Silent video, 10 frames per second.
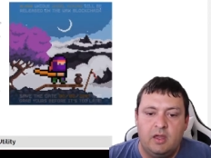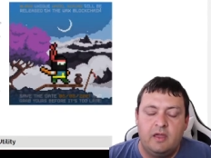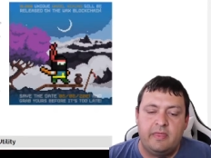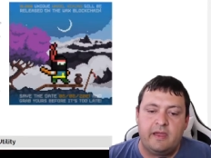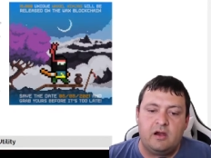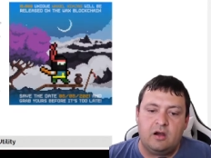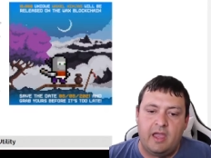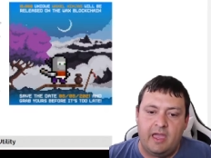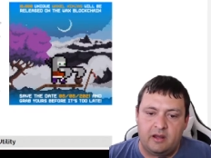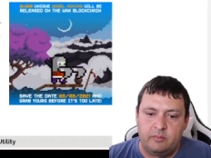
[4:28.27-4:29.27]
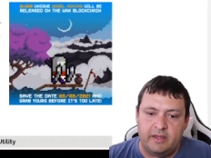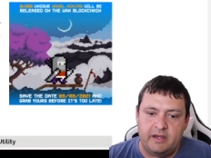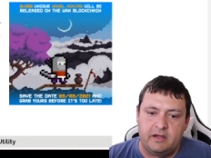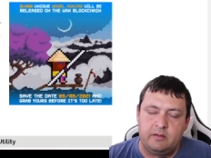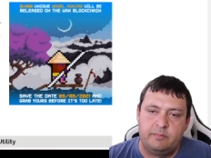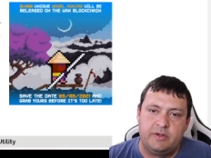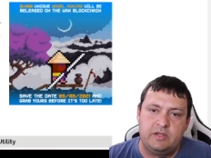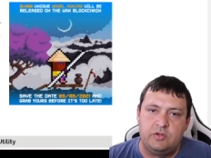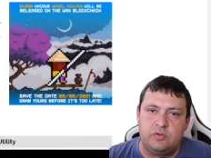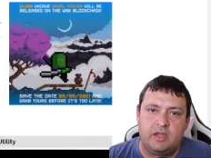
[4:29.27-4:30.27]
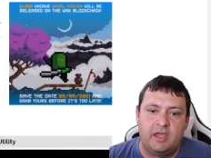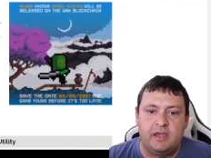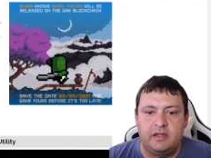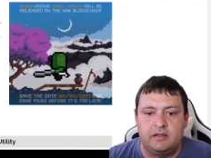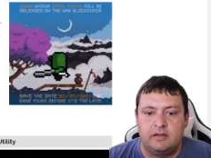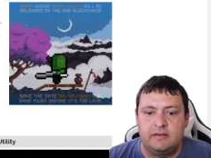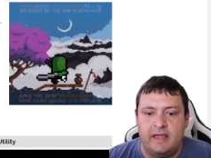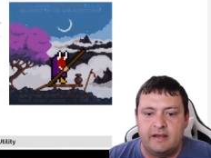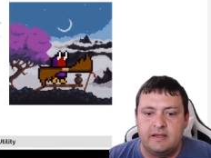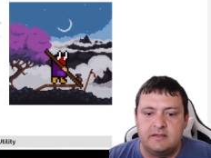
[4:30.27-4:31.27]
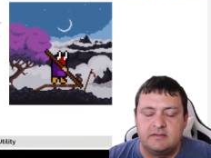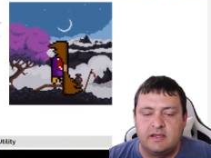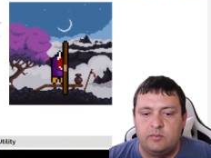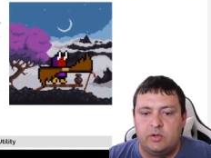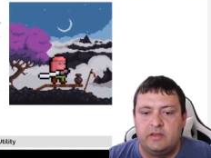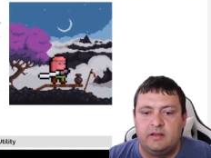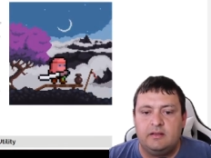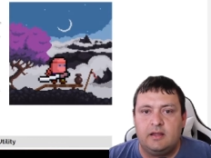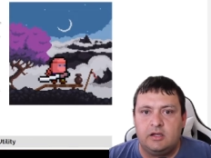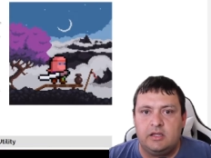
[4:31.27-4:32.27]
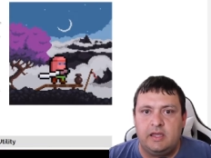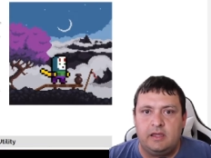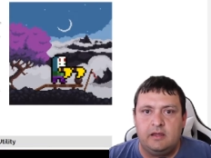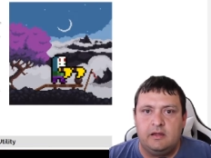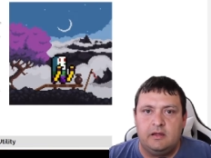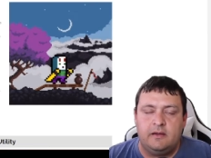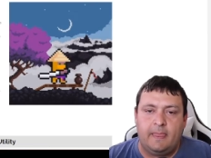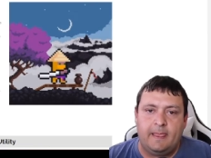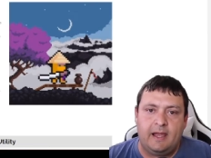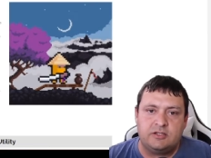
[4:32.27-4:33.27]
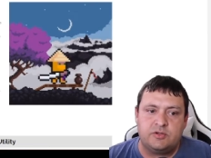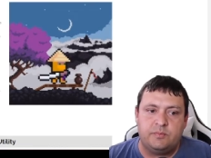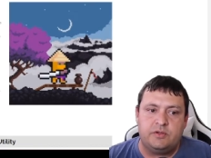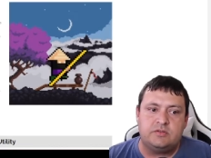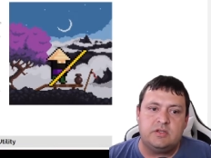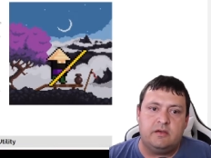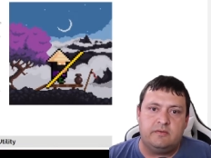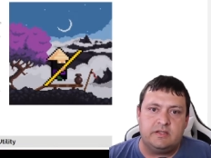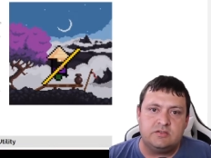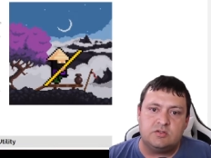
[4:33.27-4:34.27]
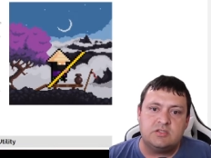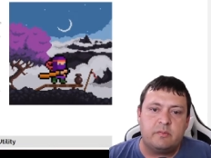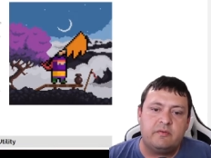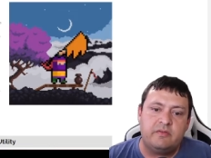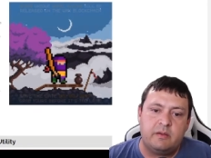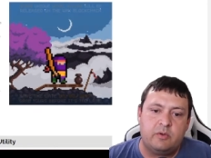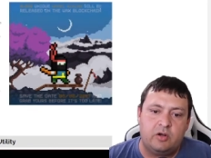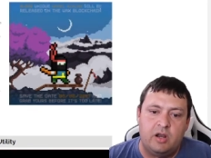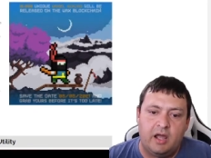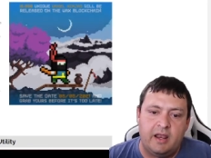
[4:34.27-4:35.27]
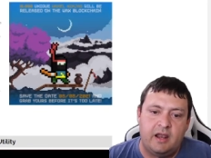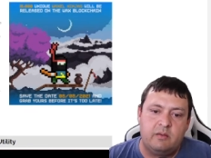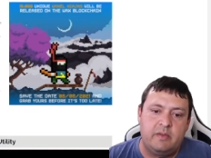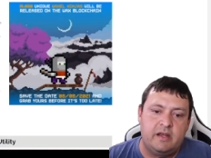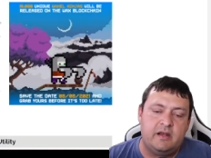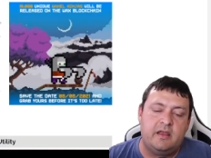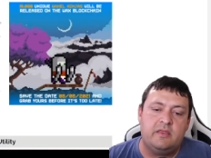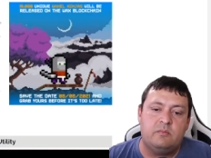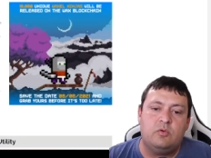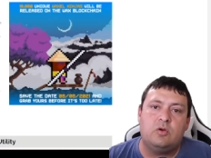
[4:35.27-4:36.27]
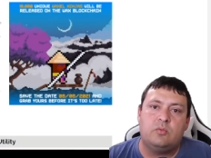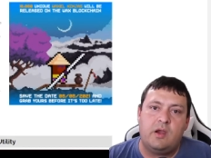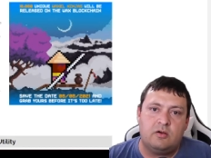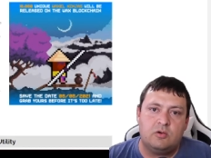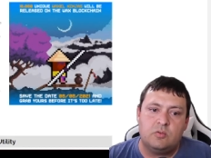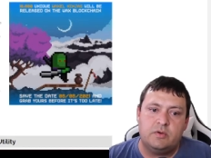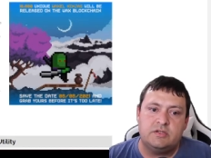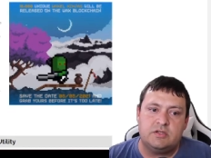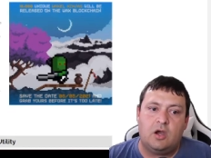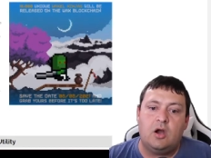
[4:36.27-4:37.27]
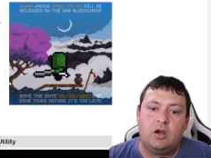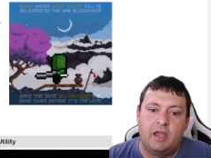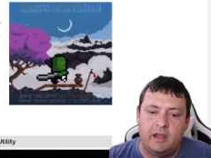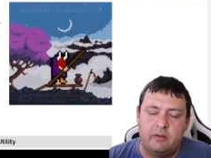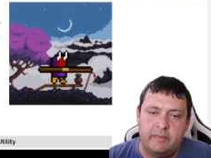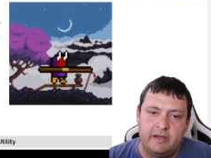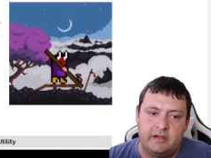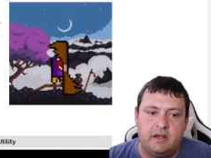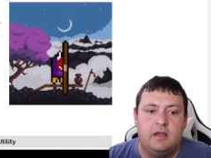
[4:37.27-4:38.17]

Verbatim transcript: They are animated, but you can, that is a one of the lucky attributes of it. So some of them are not animated, and the more rarer ones are animated.